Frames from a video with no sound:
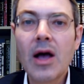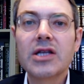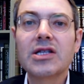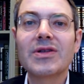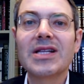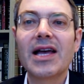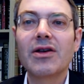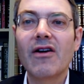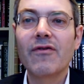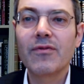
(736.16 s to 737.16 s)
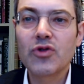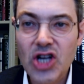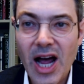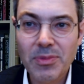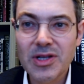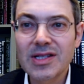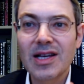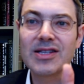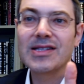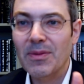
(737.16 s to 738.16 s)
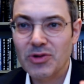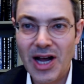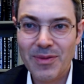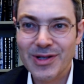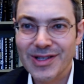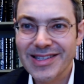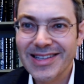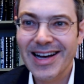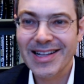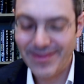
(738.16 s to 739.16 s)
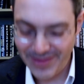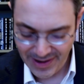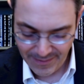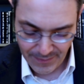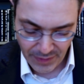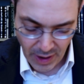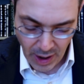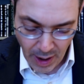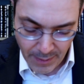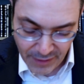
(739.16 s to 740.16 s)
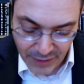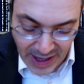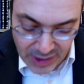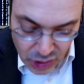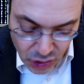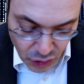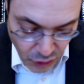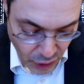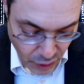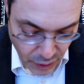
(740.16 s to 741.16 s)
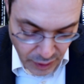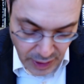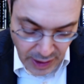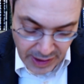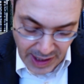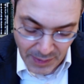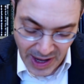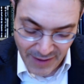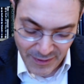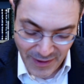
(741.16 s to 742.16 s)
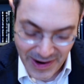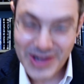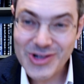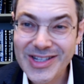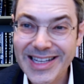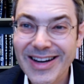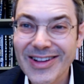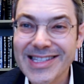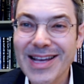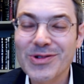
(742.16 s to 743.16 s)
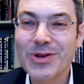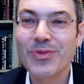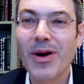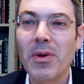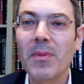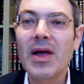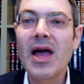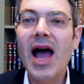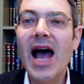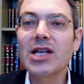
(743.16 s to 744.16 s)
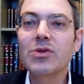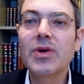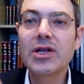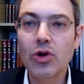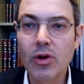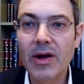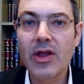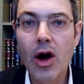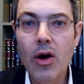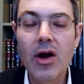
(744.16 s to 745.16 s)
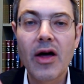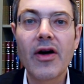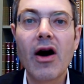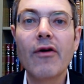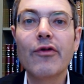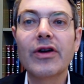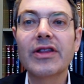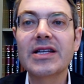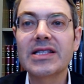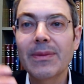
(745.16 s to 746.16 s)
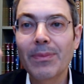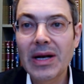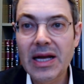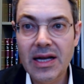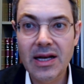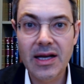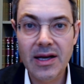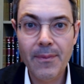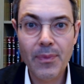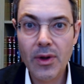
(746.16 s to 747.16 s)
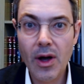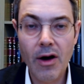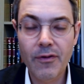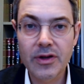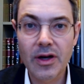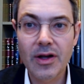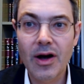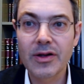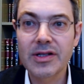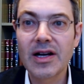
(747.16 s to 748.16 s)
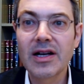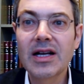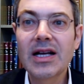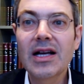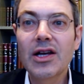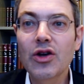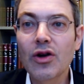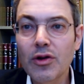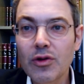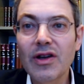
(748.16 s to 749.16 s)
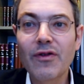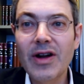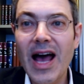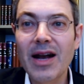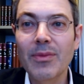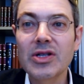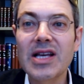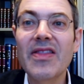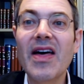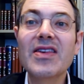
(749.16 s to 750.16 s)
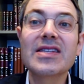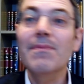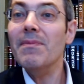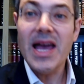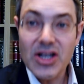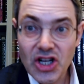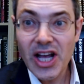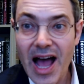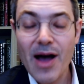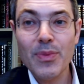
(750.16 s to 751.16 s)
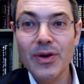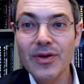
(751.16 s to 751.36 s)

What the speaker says: So it's like you have chapters and sub-chapters kind of thing. But if that's true, then we have a very interesting conceptual problem. As we talk about the olah, the offering that is completely offered on the altar, you go through different animals, and then there's a major gap,